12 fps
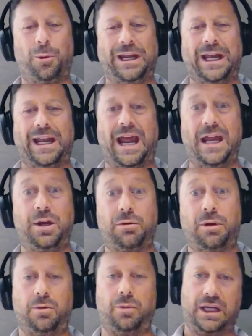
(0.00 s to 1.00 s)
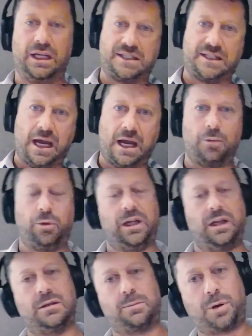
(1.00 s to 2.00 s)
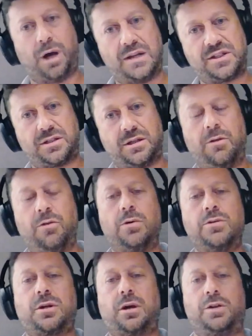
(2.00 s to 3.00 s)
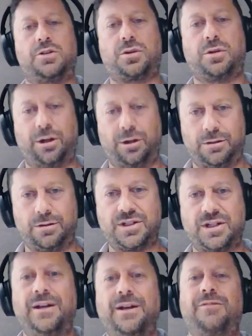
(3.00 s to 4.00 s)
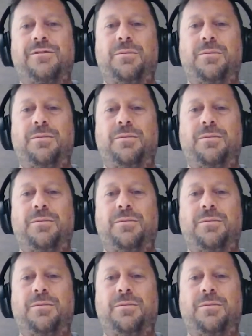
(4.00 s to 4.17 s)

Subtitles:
We get angry, we get sad, we get depressed. Those are all triggers